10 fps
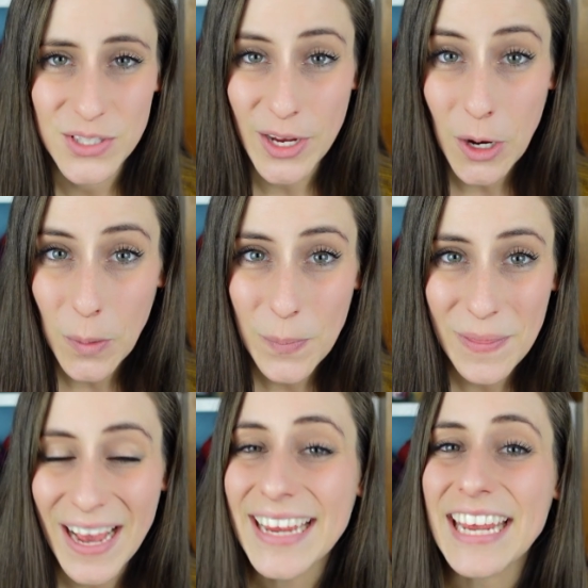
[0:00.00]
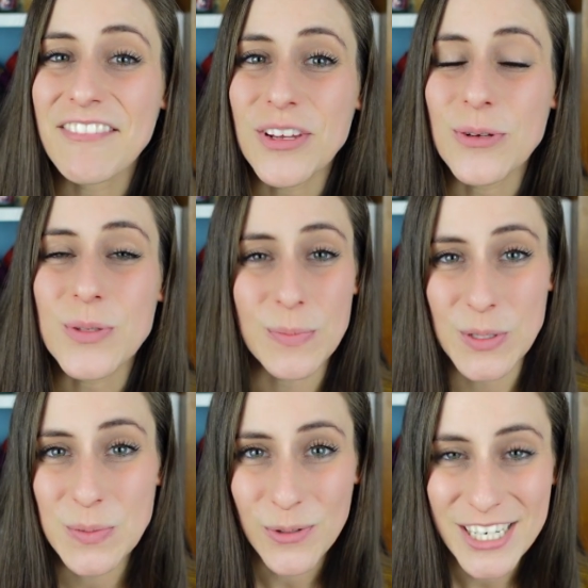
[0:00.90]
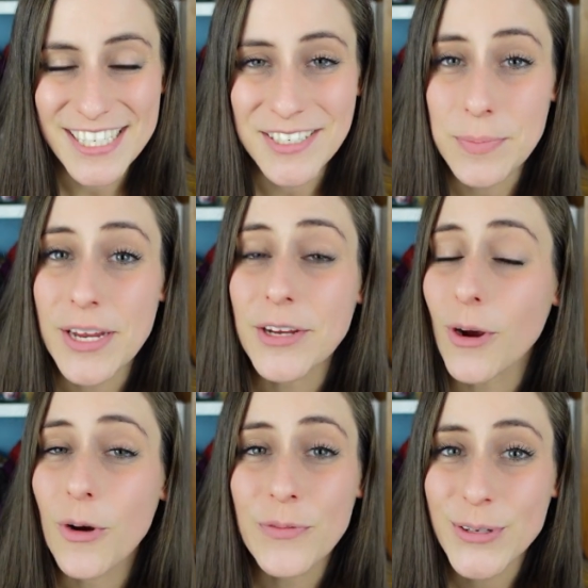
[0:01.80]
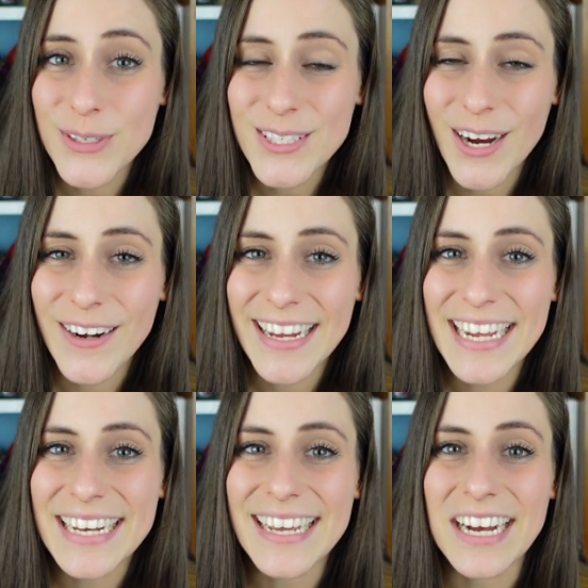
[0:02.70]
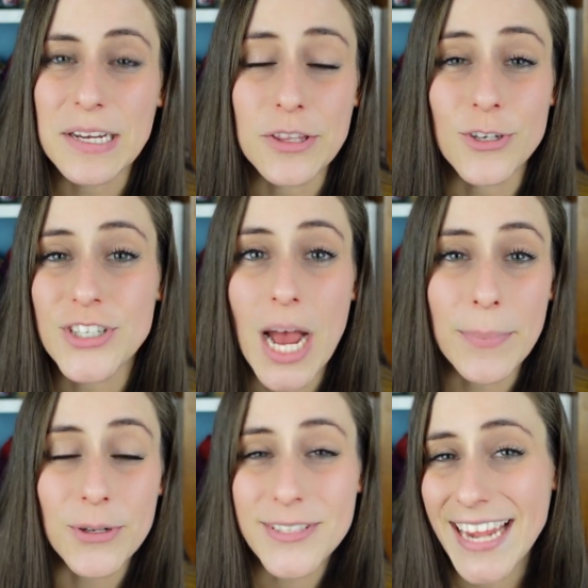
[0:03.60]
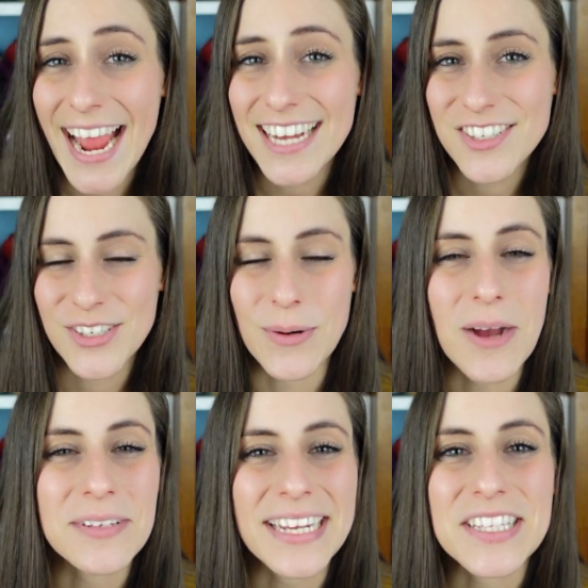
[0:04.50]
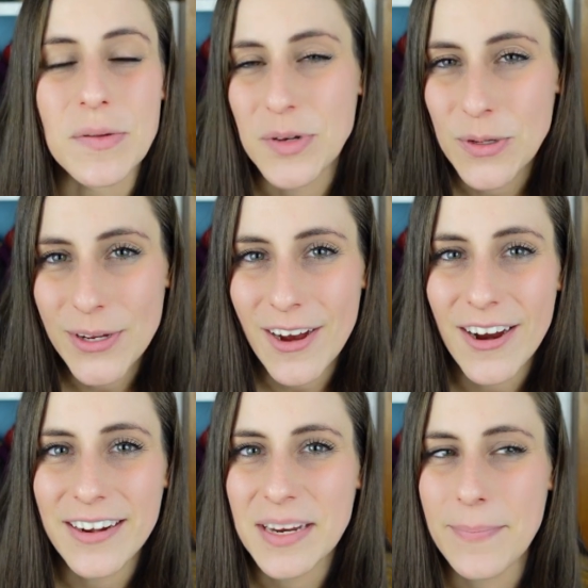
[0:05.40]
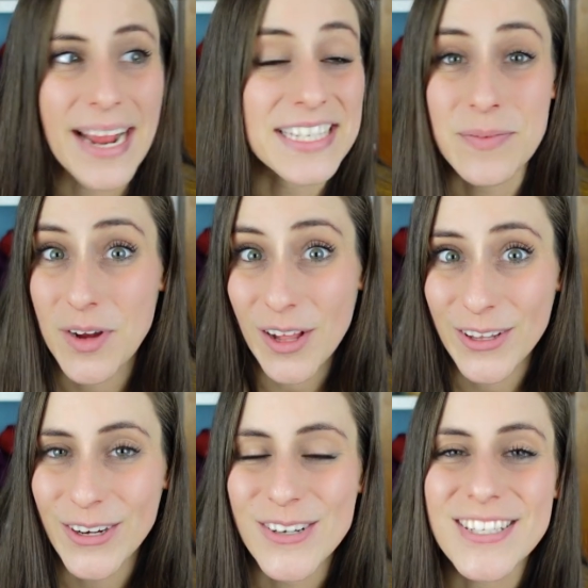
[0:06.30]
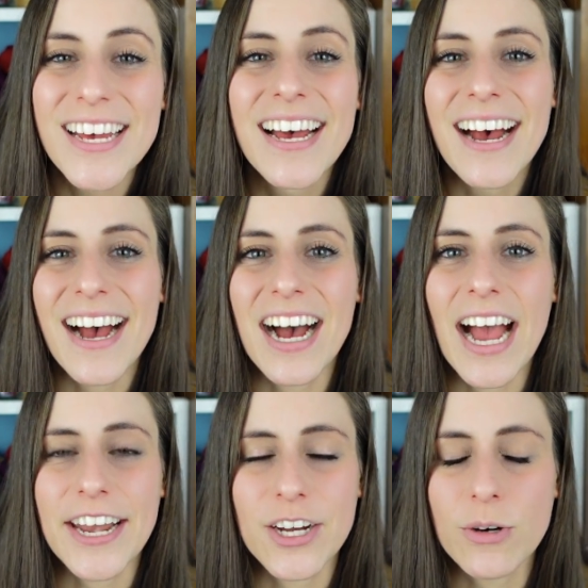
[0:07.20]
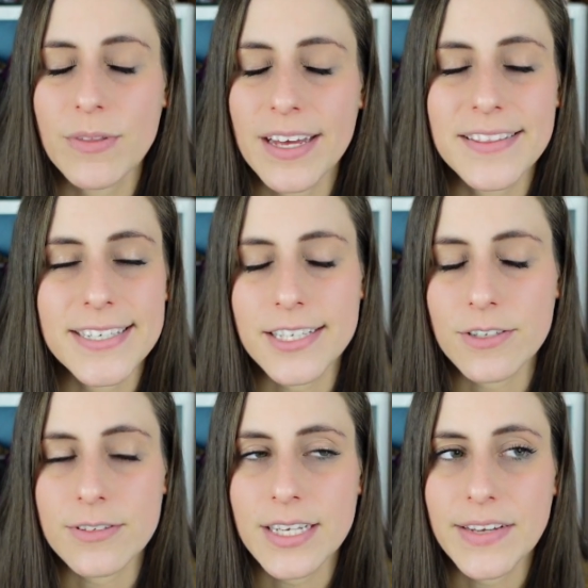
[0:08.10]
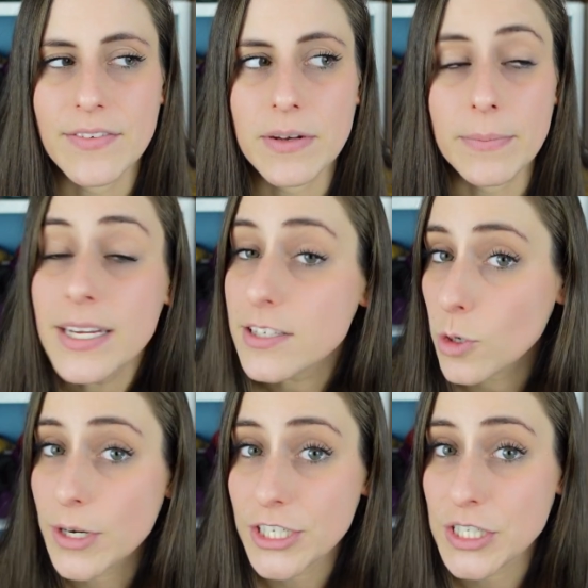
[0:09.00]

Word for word: I hope that gave you some inspiration to make your own Fields cardigan, uh, either shop your stash, go out and get some new yarn, combine some colors. Uh, I know that the testers have given me so much